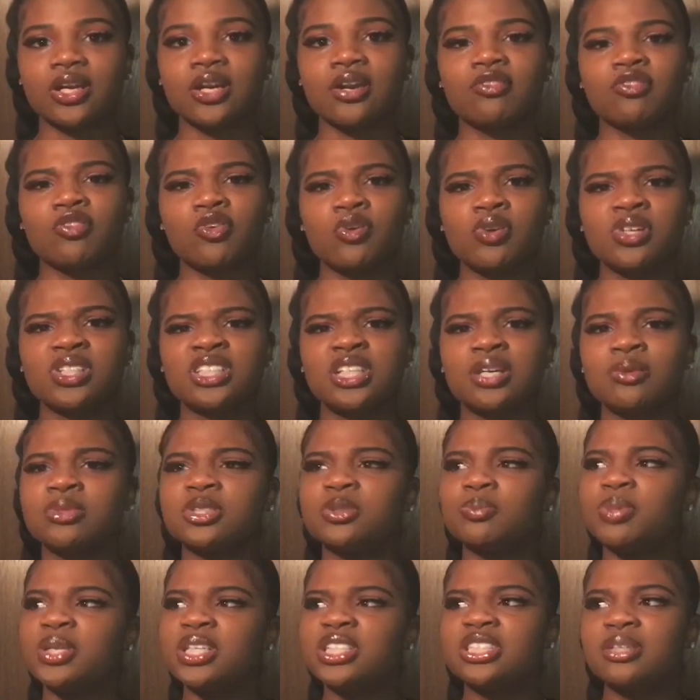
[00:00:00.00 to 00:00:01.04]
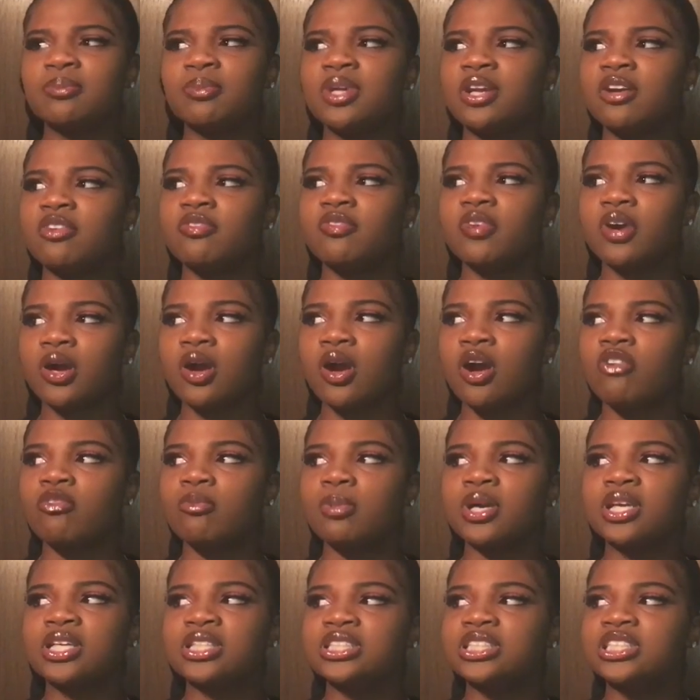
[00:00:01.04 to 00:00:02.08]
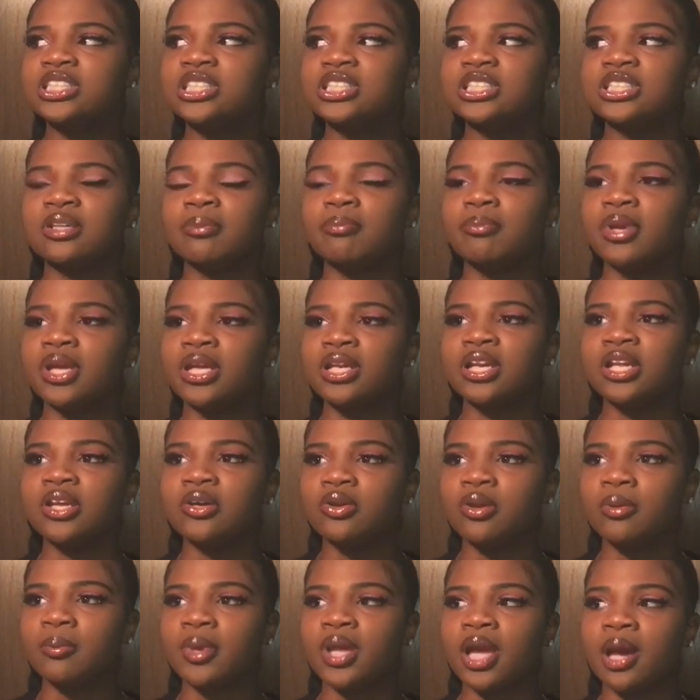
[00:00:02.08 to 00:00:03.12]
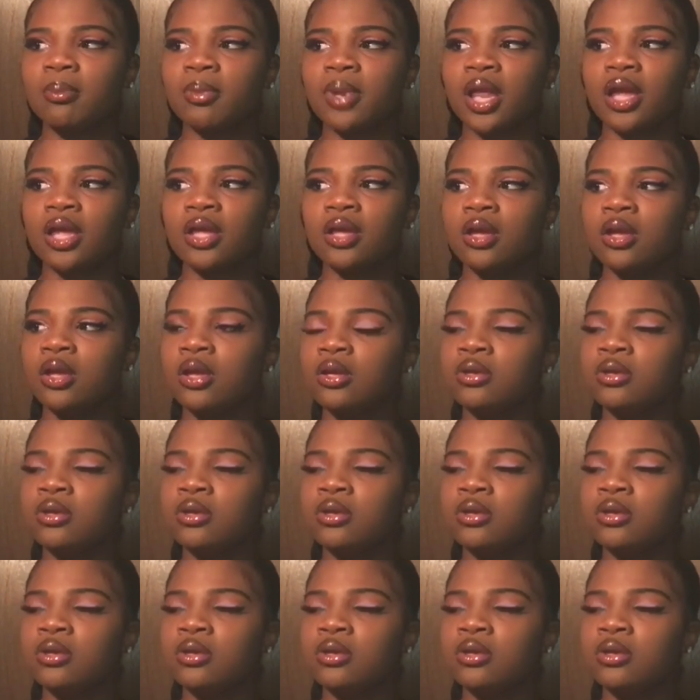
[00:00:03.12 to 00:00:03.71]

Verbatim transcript: And of course that was pissing me the fuck off because this is a big deal to me. I'm like,